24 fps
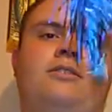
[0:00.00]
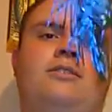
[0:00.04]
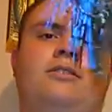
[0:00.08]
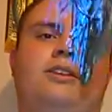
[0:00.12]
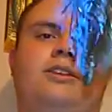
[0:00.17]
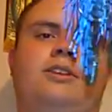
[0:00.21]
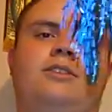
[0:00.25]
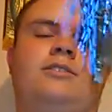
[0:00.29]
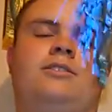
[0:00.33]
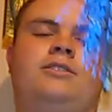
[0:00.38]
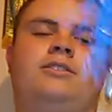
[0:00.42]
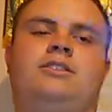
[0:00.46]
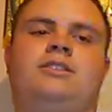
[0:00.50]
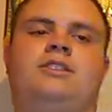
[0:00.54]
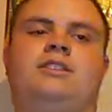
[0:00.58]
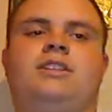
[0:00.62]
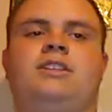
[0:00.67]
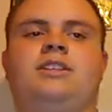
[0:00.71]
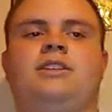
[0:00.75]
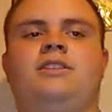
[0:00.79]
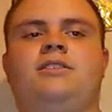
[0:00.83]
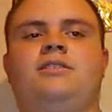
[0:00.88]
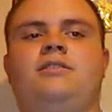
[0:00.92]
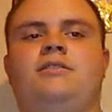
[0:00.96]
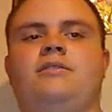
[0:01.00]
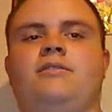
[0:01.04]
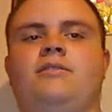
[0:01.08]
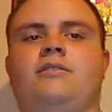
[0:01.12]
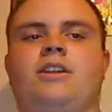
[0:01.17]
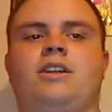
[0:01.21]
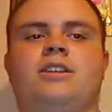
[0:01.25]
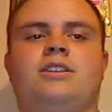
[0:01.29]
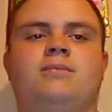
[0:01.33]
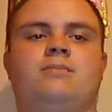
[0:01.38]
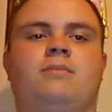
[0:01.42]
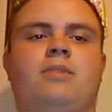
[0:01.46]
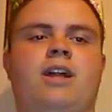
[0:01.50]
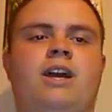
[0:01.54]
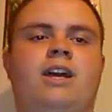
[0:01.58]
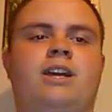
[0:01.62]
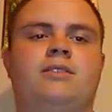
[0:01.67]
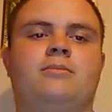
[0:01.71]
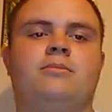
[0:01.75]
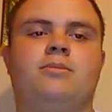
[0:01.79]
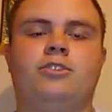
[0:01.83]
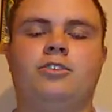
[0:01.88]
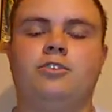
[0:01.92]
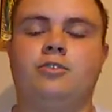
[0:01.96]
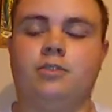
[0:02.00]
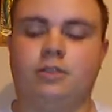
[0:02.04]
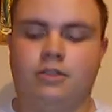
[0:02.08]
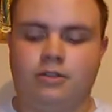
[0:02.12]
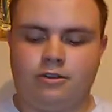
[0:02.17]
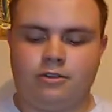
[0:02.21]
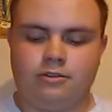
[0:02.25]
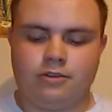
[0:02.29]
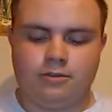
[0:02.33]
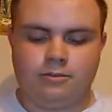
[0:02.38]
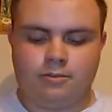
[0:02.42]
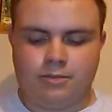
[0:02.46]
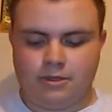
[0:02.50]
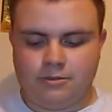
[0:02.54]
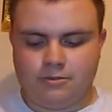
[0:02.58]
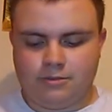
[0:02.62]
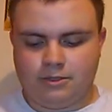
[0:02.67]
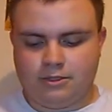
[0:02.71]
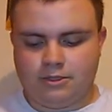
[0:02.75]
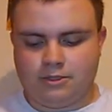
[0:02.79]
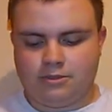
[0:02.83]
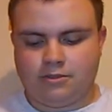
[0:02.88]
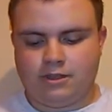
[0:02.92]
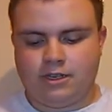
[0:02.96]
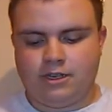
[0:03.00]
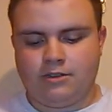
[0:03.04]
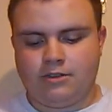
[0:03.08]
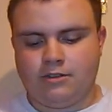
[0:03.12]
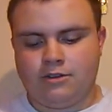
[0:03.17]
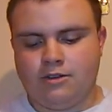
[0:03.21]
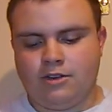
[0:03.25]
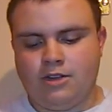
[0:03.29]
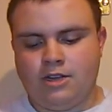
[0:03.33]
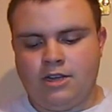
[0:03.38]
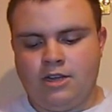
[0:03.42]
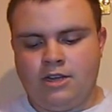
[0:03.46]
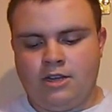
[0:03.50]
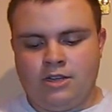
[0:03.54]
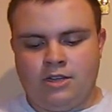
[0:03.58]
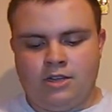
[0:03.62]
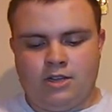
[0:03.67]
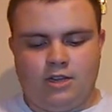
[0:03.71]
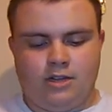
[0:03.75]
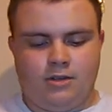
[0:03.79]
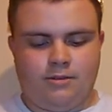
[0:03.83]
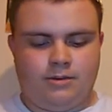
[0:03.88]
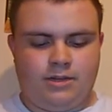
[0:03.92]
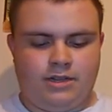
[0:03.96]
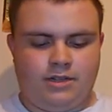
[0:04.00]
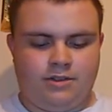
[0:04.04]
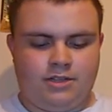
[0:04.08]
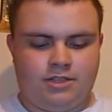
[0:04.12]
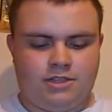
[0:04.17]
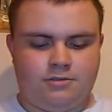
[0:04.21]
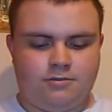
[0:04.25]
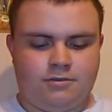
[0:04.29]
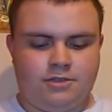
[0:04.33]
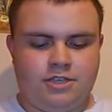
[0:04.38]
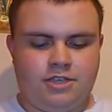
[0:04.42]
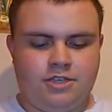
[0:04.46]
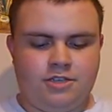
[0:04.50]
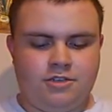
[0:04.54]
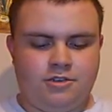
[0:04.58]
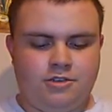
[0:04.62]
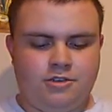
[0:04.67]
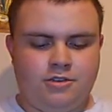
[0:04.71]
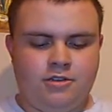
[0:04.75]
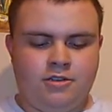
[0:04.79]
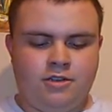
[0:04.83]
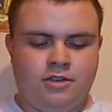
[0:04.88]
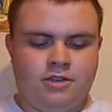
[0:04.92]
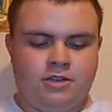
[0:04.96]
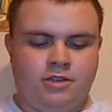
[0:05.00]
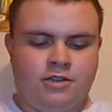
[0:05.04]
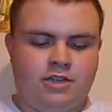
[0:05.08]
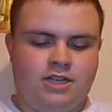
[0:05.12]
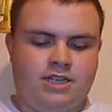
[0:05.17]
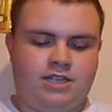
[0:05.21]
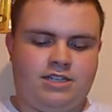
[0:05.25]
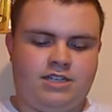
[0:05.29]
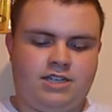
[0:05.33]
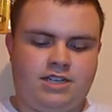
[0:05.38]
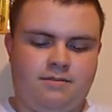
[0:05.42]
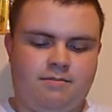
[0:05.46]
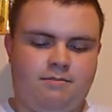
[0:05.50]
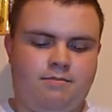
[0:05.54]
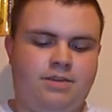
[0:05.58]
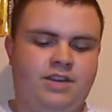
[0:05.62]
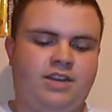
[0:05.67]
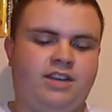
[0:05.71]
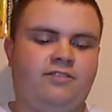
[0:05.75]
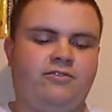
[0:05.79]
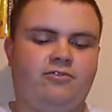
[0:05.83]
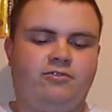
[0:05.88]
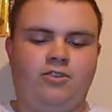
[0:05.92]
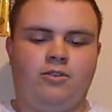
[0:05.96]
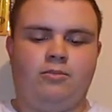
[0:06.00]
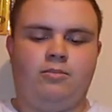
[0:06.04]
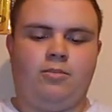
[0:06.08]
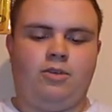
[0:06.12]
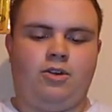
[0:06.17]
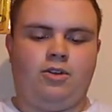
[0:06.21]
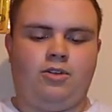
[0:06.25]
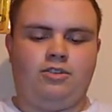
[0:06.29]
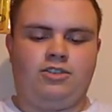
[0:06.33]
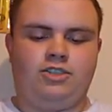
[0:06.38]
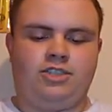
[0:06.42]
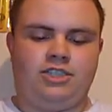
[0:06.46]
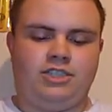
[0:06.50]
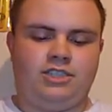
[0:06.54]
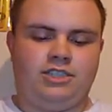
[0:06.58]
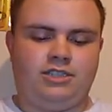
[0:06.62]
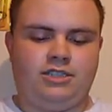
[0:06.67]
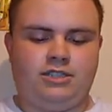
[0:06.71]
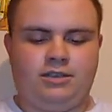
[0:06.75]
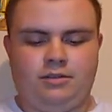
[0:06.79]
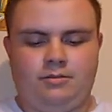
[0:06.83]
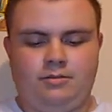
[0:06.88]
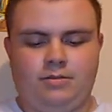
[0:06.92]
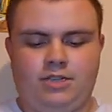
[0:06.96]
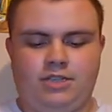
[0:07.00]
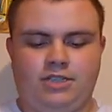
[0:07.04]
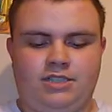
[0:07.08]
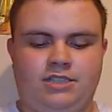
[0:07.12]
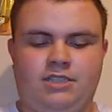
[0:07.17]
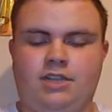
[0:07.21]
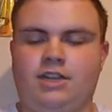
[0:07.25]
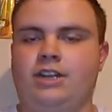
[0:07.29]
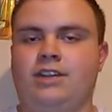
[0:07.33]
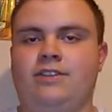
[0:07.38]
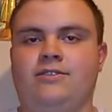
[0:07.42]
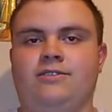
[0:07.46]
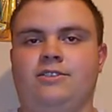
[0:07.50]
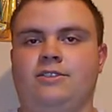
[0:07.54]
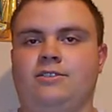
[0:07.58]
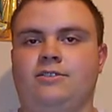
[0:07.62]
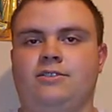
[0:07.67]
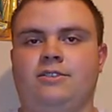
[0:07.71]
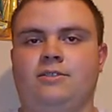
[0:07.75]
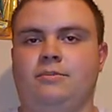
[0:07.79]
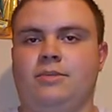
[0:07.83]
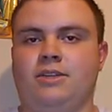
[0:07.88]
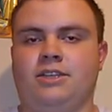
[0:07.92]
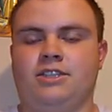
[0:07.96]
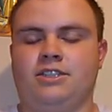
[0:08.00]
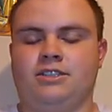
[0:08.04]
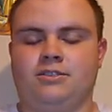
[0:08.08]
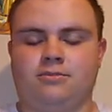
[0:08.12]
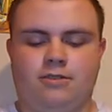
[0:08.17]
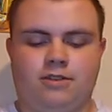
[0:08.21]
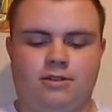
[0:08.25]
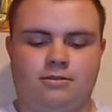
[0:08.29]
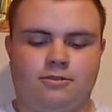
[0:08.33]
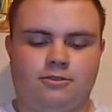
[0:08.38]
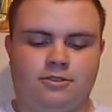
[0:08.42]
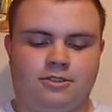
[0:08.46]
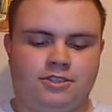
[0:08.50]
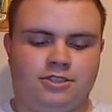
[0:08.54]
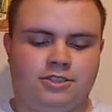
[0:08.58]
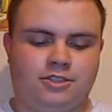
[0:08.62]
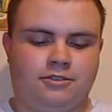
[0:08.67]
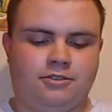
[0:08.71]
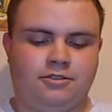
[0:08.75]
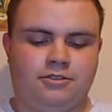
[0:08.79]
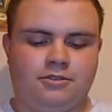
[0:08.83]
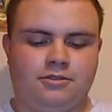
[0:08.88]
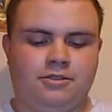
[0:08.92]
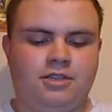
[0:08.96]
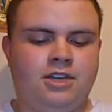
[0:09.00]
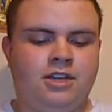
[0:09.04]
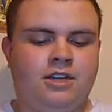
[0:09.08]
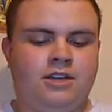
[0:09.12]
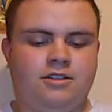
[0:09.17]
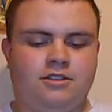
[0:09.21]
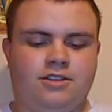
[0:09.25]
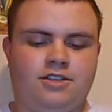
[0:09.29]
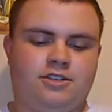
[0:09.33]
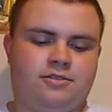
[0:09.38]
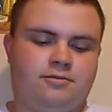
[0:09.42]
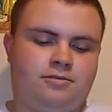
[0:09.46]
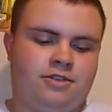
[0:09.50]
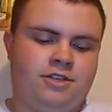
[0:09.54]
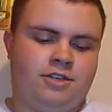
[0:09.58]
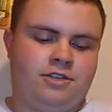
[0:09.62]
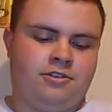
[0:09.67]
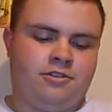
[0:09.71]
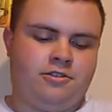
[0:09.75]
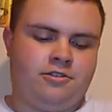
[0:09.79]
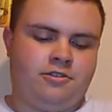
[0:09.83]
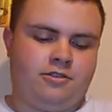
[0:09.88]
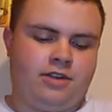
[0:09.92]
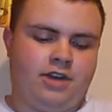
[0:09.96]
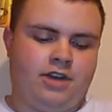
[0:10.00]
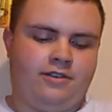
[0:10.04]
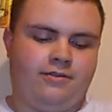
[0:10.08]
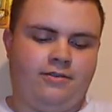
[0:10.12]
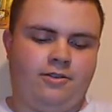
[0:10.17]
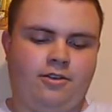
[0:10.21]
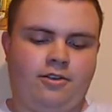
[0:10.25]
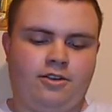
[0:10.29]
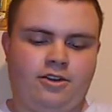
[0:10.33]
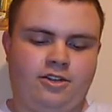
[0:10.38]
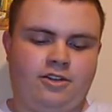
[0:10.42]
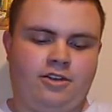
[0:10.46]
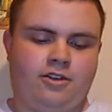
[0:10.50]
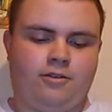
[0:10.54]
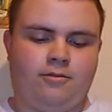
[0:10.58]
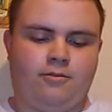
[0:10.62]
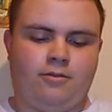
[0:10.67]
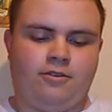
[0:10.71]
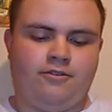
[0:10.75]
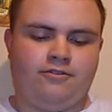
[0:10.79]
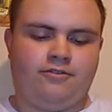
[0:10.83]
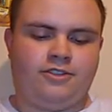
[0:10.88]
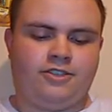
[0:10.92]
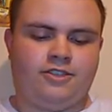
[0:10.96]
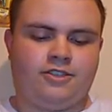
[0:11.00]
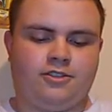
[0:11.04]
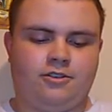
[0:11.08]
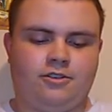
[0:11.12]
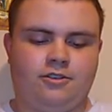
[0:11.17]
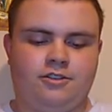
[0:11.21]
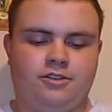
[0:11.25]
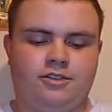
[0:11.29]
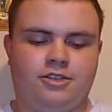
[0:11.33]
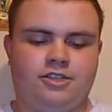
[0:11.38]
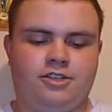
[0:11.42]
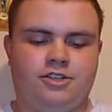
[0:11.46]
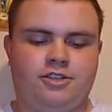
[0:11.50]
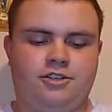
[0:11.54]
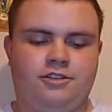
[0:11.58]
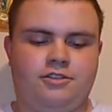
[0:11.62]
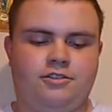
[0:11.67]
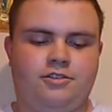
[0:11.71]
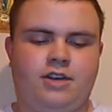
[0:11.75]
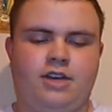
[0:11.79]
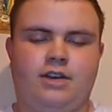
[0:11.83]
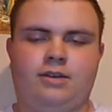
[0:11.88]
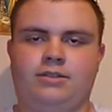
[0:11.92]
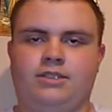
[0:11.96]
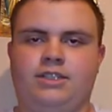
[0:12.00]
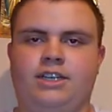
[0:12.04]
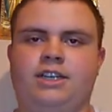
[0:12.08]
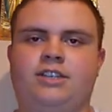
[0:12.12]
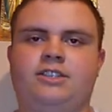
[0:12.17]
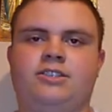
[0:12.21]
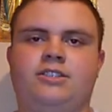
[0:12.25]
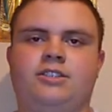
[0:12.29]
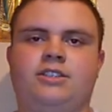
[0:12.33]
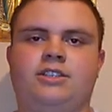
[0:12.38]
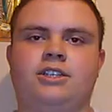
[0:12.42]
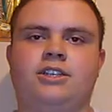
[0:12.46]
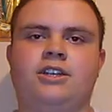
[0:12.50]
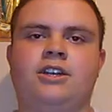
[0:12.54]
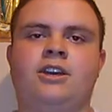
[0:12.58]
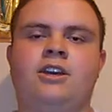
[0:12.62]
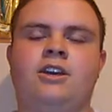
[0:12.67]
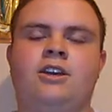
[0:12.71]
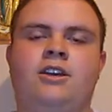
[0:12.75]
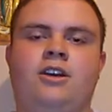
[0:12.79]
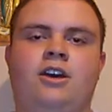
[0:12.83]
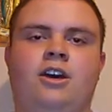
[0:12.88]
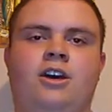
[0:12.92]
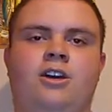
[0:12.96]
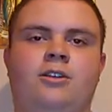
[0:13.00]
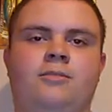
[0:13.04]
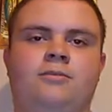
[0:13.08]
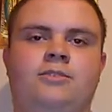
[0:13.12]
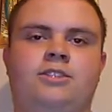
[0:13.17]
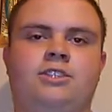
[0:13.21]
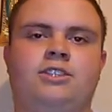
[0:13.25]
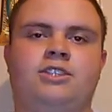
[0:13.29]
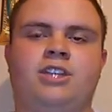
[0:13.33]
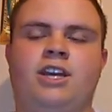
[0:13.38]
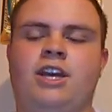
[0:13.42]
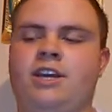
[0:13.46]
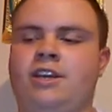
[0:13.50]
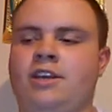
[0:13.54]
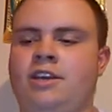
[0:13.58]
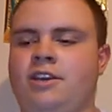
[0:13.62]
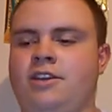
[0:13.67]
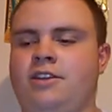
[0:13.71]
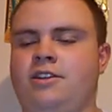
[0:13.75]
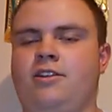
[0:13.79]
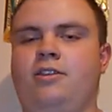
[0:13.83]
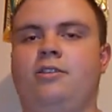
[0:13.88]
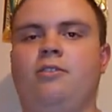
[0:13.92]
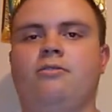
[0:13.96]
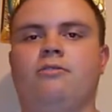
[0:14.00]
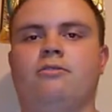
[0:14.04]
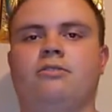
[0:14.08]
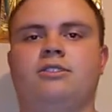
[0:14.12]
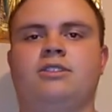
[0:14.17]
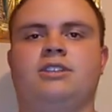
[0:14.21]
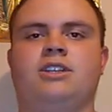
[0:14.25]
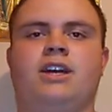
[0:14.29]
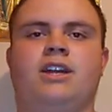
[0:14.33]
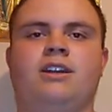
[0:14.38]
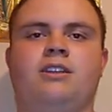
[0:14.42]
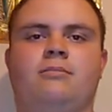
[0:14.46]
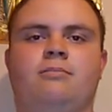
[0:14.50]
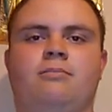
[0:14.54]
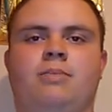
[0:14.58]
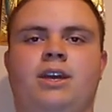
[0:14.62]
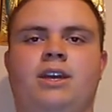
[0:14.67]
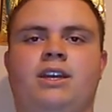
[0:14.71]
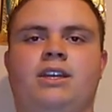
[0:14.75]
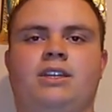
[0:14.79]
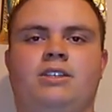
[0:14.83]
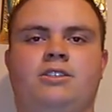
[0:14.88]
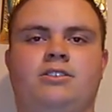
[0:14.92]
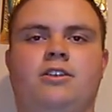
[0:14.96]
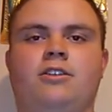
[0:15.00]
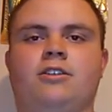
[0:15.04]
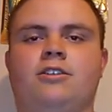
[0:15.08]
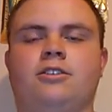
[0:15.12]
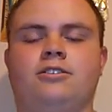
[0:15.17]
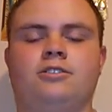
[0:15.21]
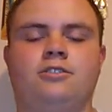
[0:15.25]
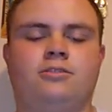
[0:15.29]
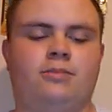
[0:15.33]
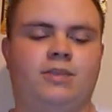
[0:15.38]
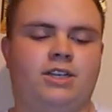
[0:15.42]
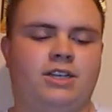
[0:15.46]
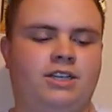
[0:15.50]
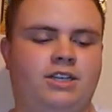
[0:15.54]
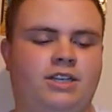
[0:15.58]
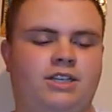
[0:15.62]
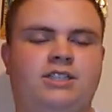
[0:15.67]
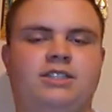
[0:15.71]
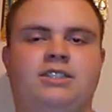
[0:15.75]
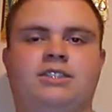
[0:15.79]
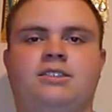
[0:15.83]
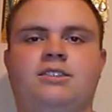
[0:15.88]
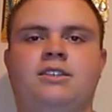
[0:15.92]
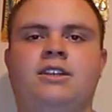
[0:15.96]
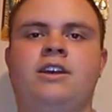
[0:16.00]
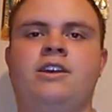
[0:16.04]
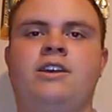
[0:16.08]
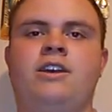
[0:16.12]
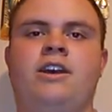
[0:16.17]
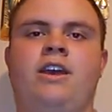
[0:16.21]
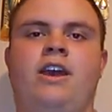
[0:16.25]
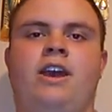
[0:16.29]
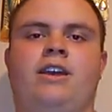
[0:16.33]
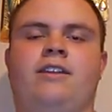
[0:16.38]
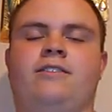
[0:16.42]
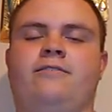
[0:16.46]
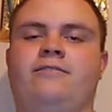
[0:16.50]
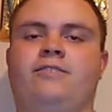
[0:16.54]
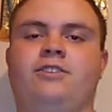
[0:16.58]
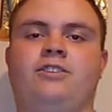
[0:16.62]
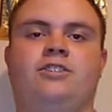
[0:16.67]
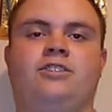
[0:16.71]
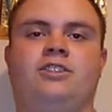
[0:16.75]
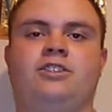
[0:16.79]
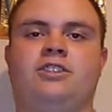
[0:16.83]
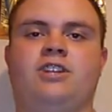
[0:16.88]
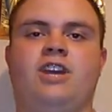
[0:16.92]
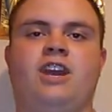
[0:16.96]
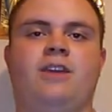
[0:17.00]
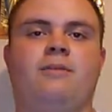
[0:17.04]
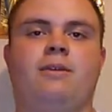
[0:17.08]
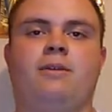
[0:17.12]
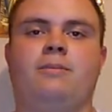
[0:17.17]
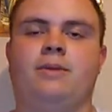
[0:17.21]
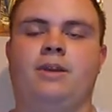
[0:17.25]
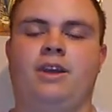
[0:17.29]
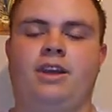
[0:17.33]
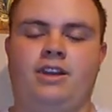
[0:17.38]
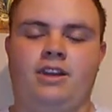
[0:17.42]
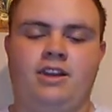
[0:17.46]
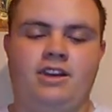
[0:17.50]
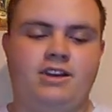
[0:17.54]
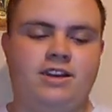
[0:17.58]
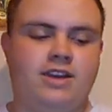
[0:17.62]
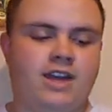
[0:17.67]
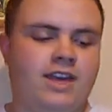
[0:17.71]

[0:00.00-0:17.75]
Like you can see, that's black and blue with a green pumpkin trailer. Now this one here is a big football jig, but it's not even the biggest one I'm going to show you. This one here, I've already caught 1 fish on it this year. I was actually just hanging it over the side of the bank talking to my cousin, and a fish just came up and